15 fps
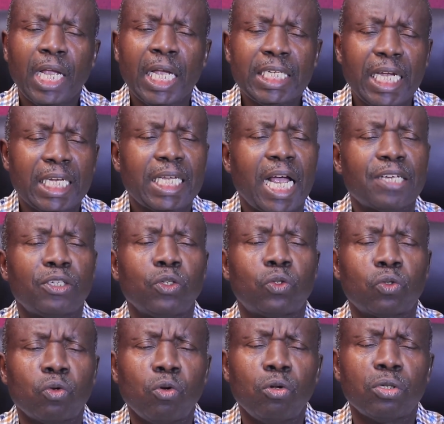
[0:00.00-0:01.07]
Just as you
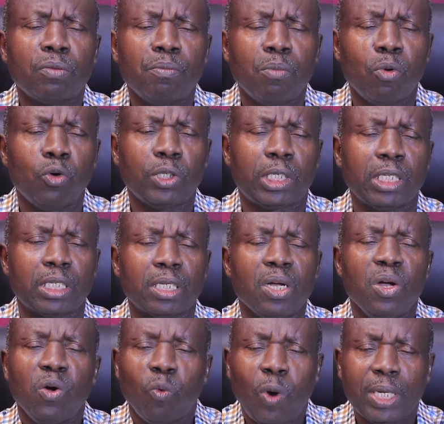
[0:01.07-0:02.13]
told Moses,
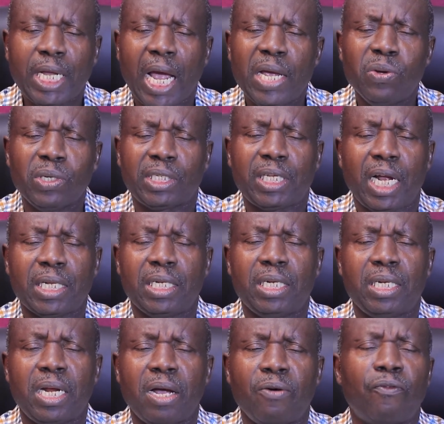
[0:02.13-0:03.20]
"What are you
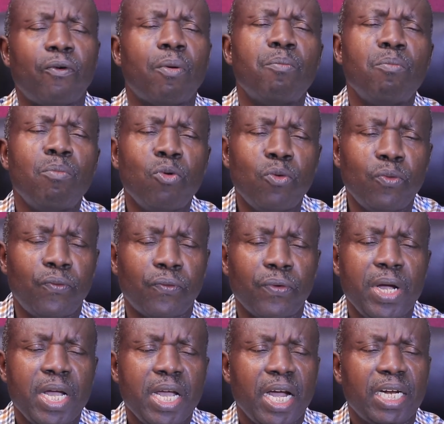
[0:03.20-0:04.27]
standing there for? Move."
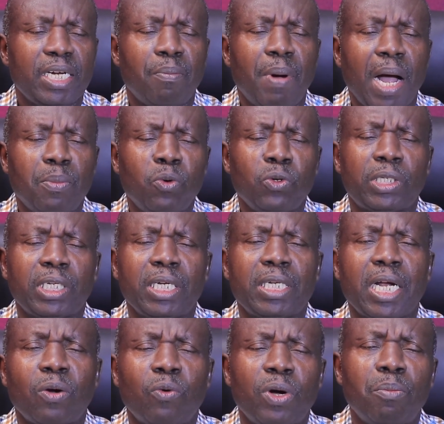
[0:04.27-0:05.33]
And the Bible says
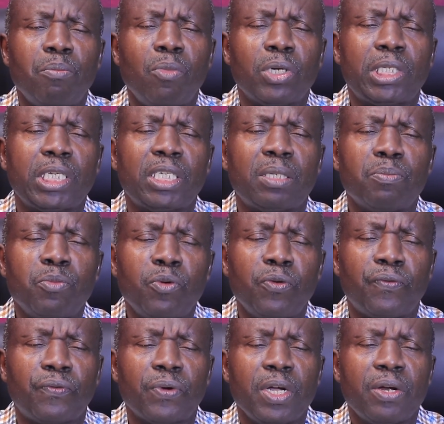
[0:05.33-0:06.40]
that when Moses
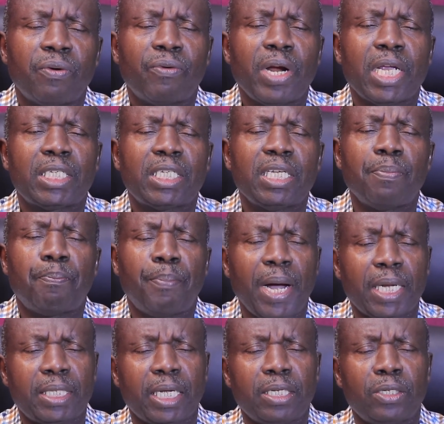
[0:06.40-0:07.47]
moved, Red Sea
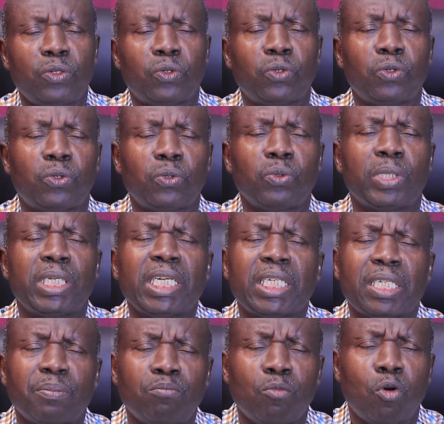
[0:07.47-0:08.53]
parted into two.
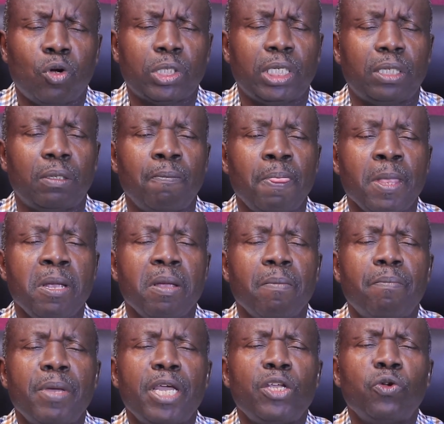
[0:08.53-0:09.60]
This morning,
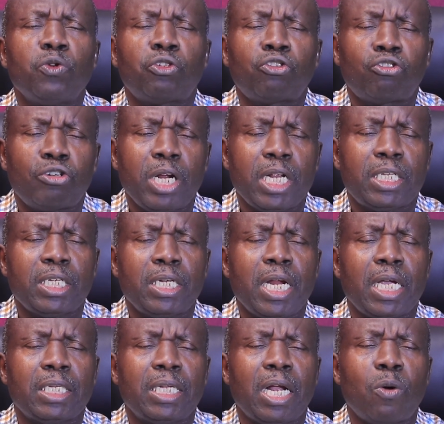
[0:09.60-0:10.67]
may you strengthen
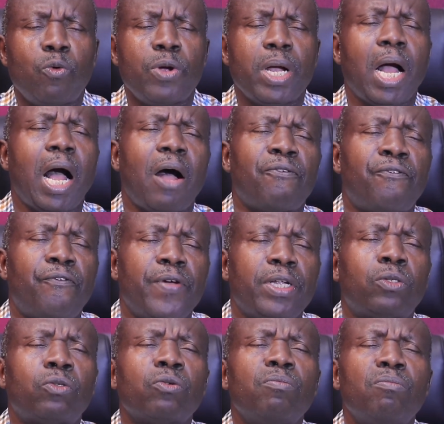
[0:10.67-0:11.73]
us that we have
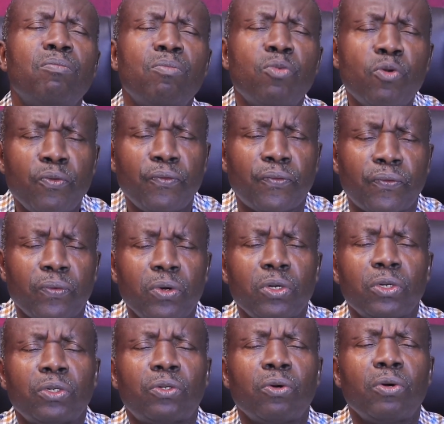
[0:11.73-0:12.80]
faith to move
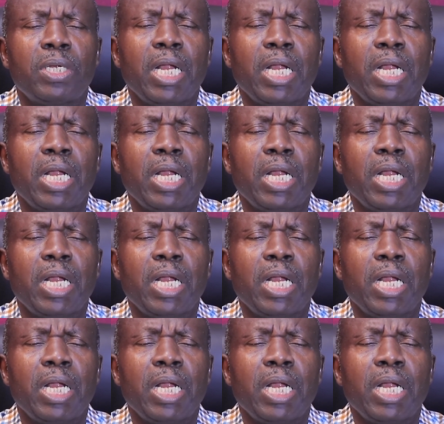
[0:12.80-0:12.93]
so